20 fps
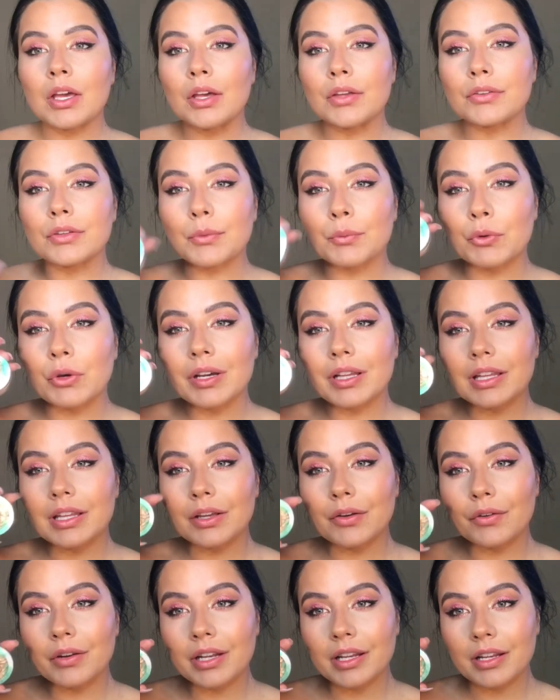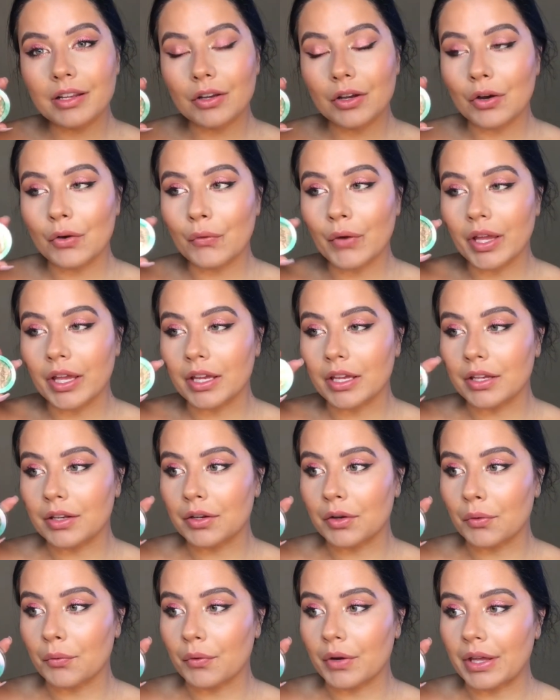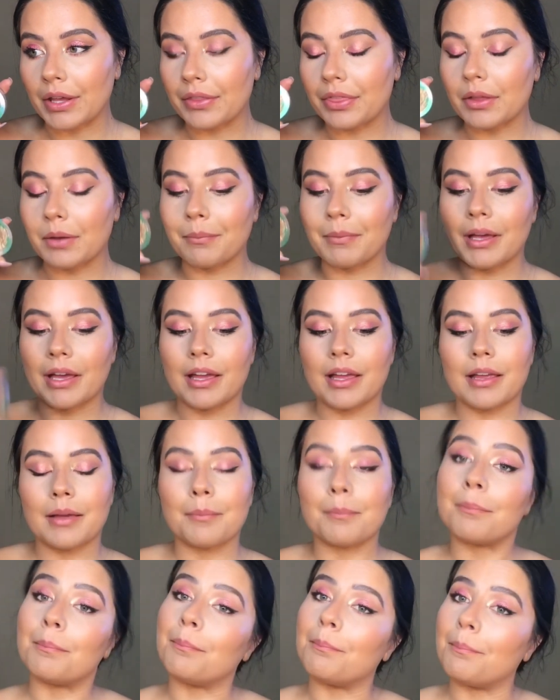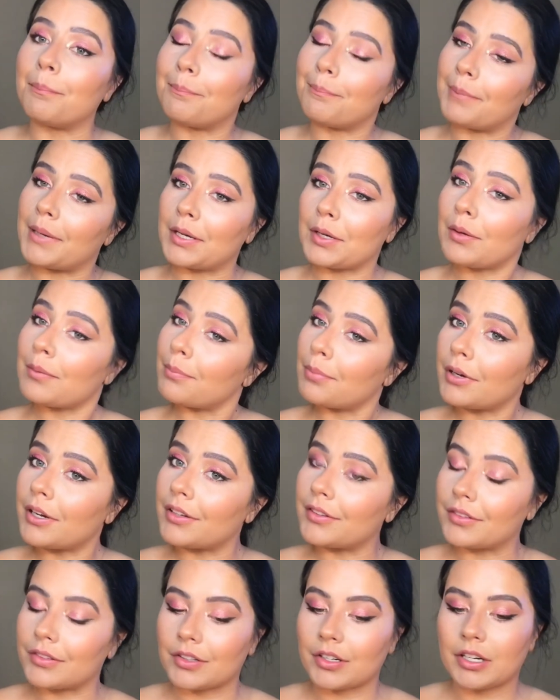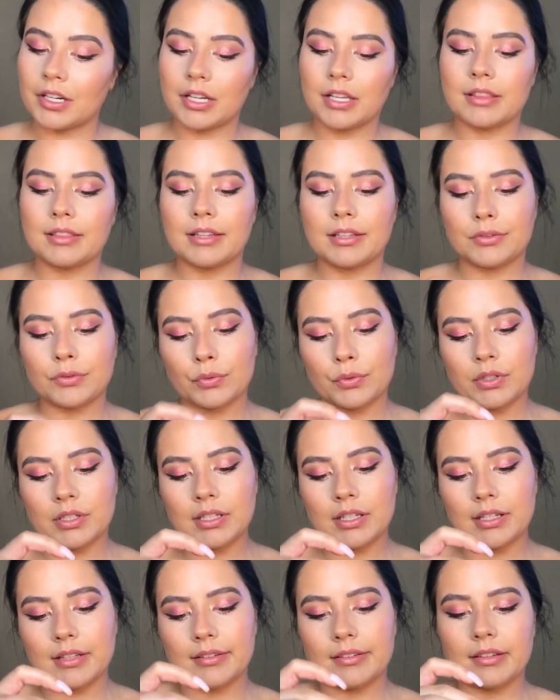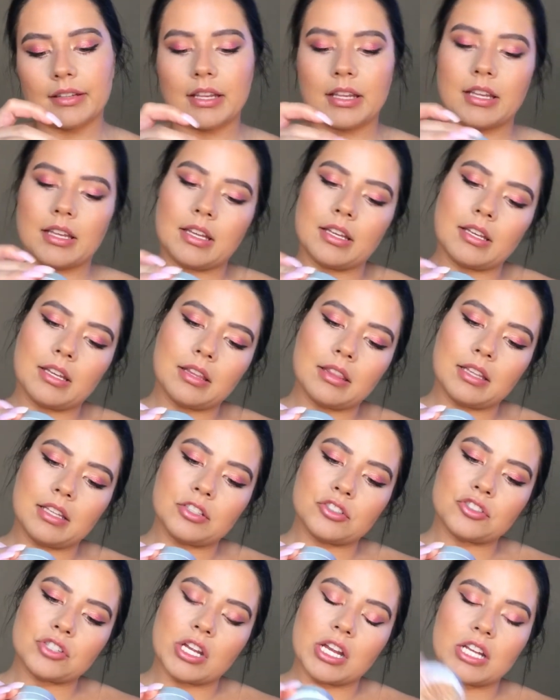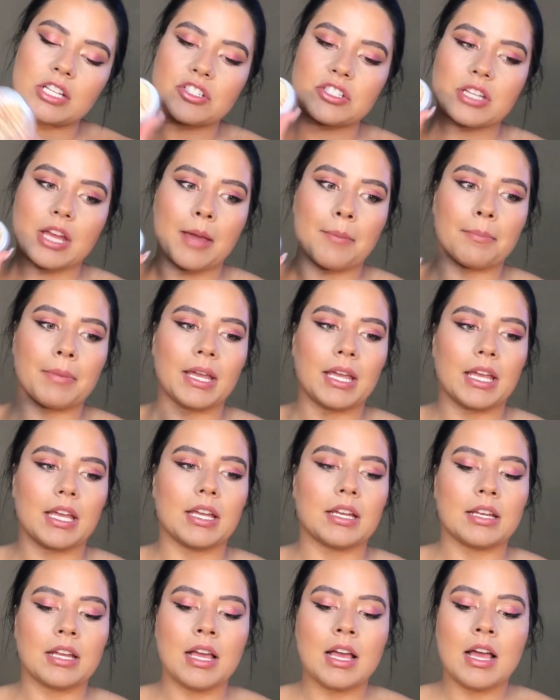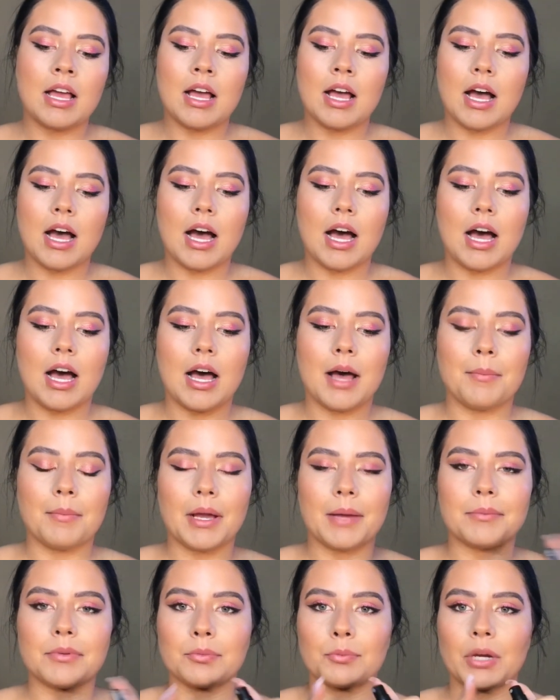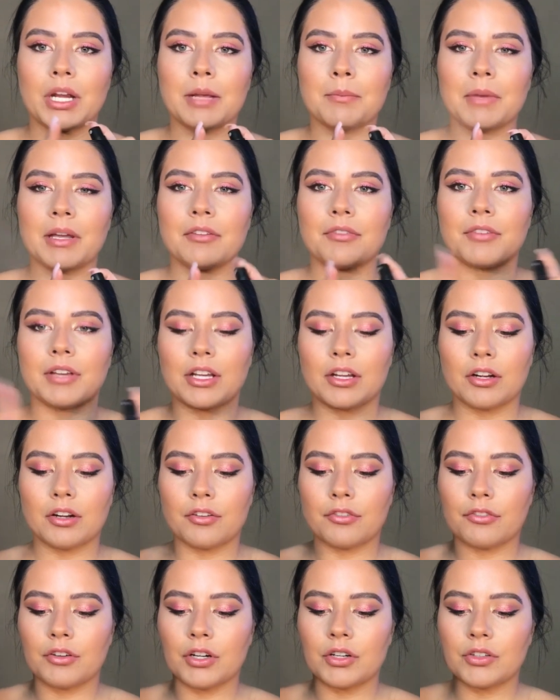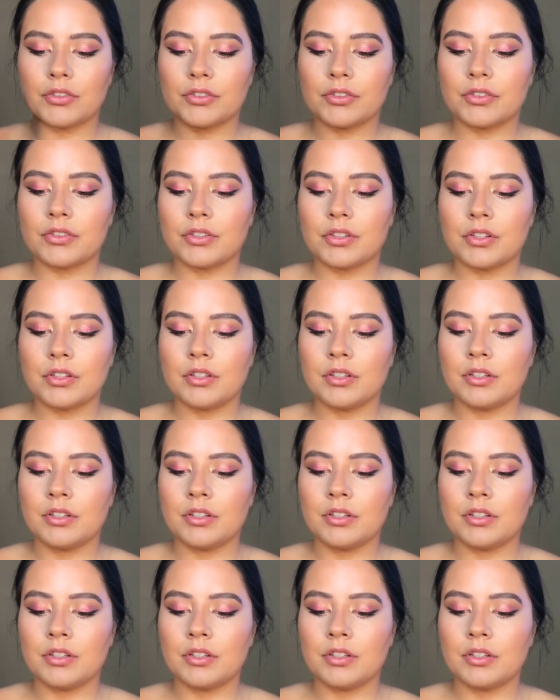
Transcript: So I'm quickly going to go in with my butter bronzer, and this one is in the shade Champagne. I'm spraying my finger first,